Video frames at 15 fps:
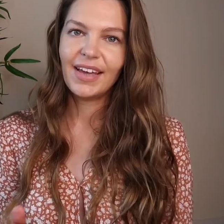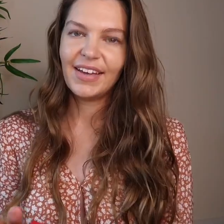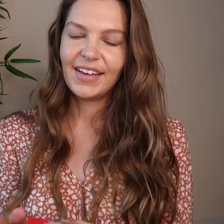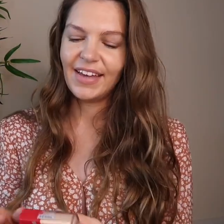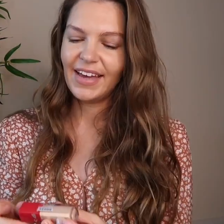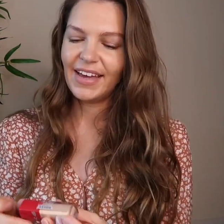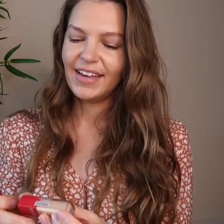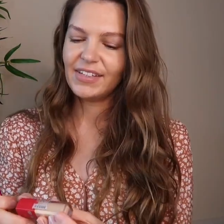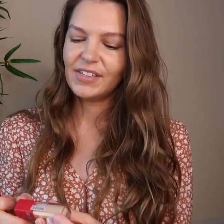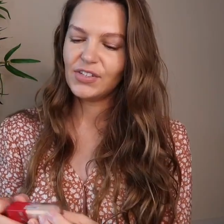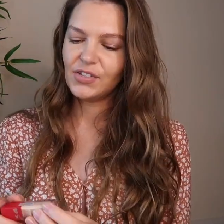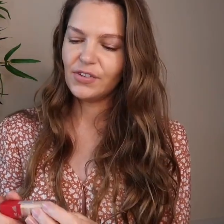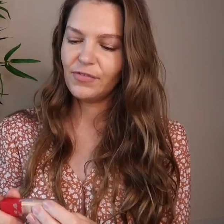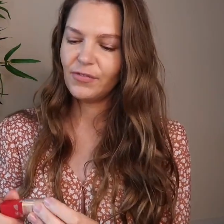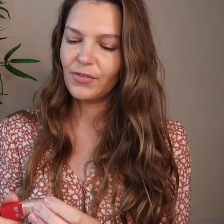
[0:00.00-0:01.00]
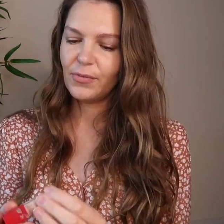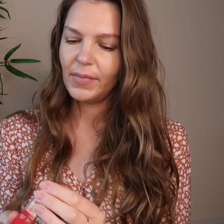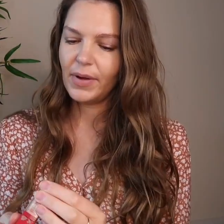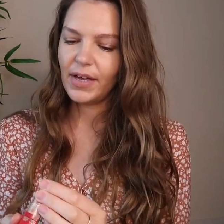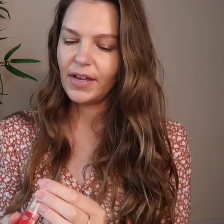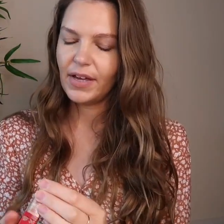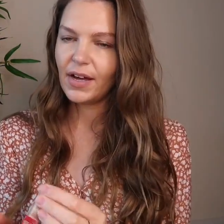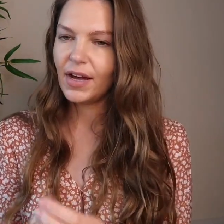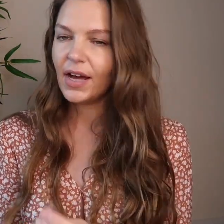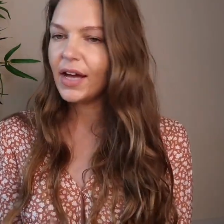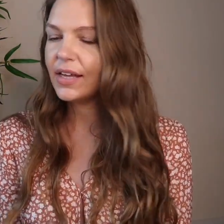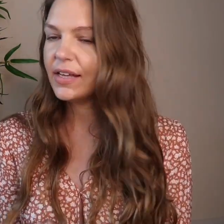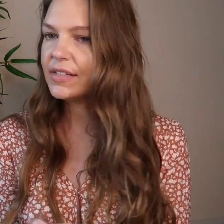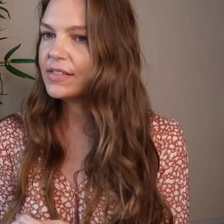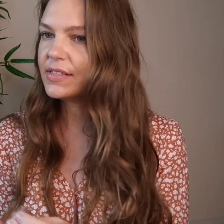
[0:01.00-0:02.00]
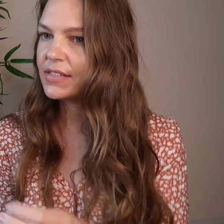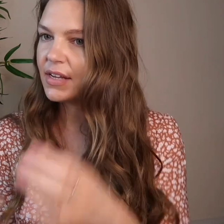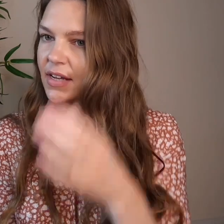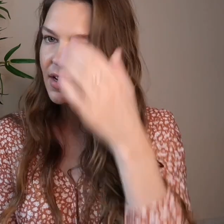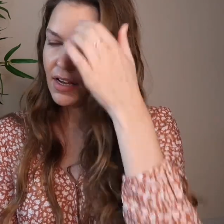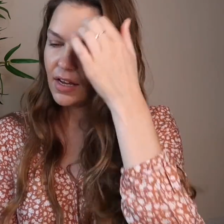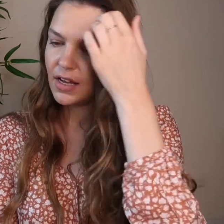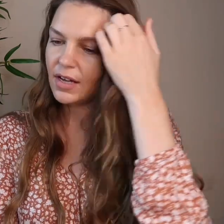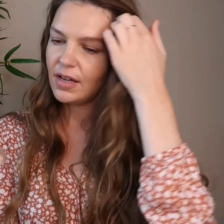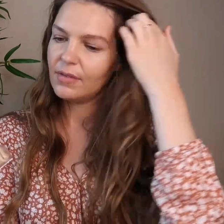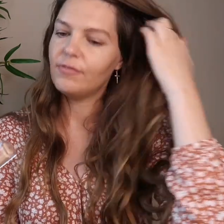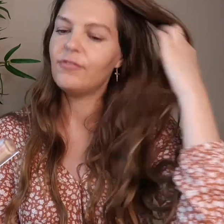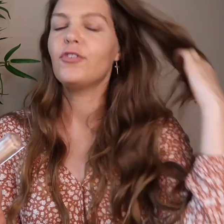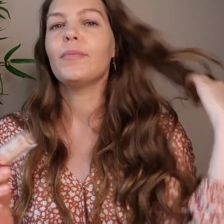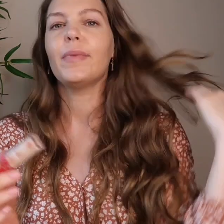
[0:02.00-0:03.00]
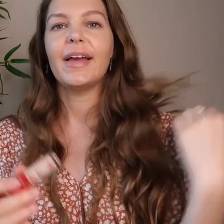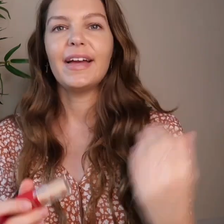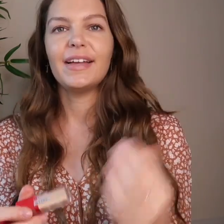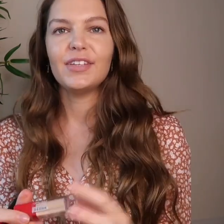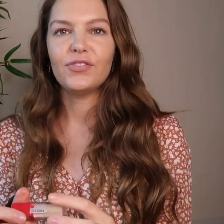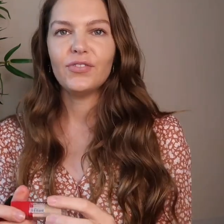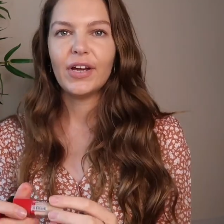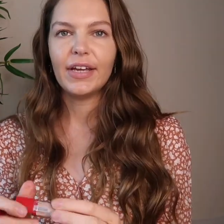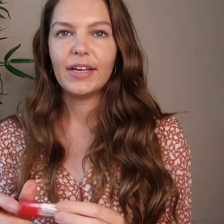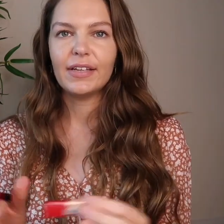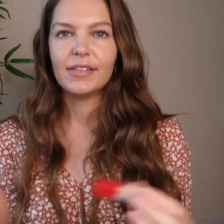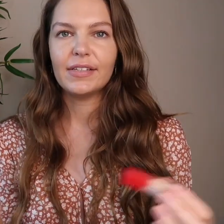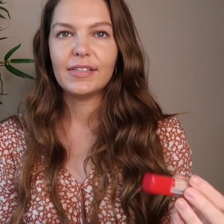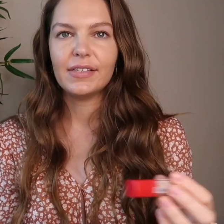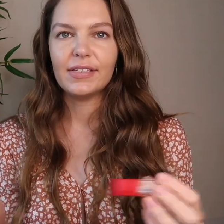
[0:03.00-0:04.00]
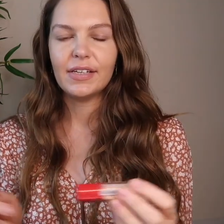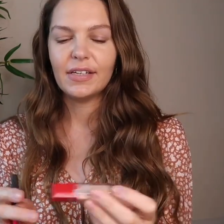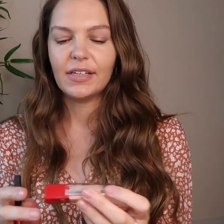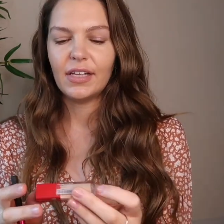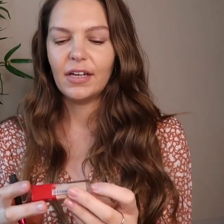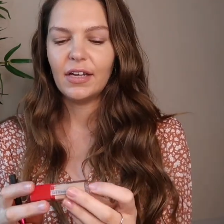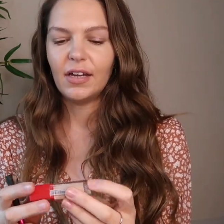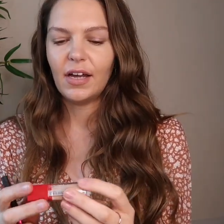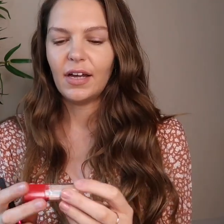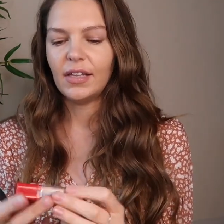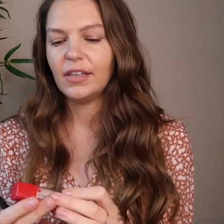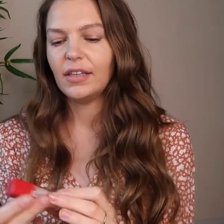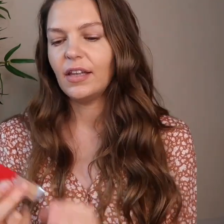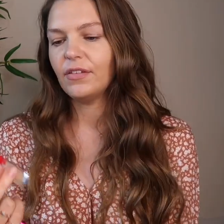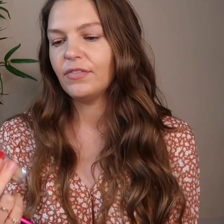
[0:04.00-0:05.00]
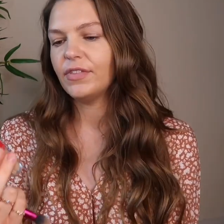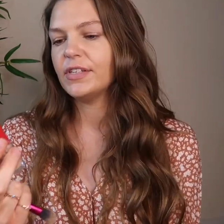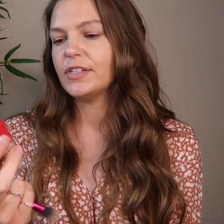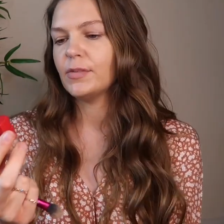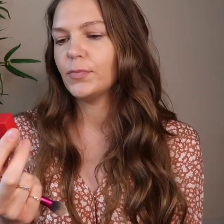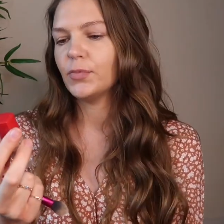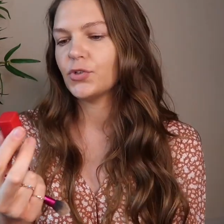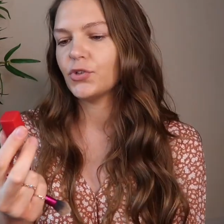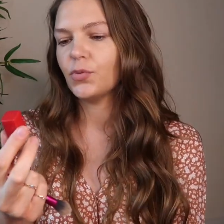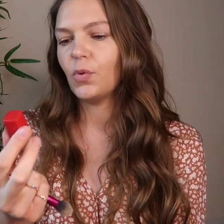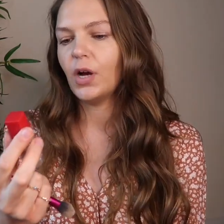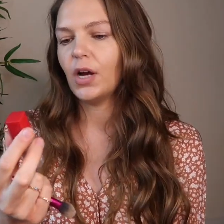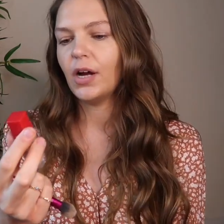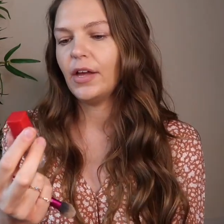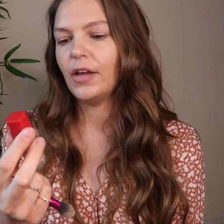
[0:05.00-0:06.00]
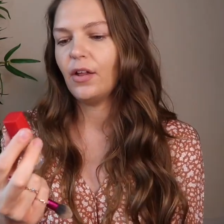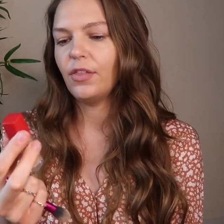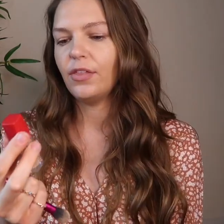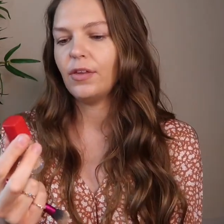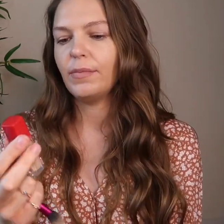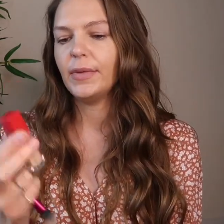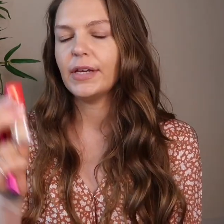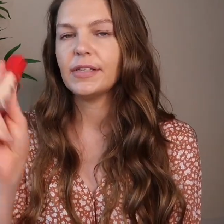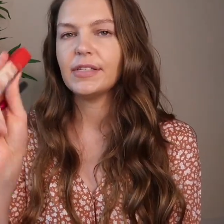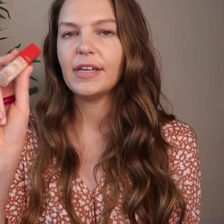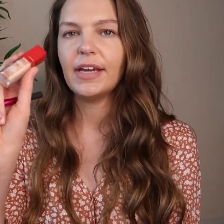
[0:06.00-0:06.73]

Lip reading: Okay, and so for my eyes, for my under eye concealer, I love this Bourjois Healthy Mix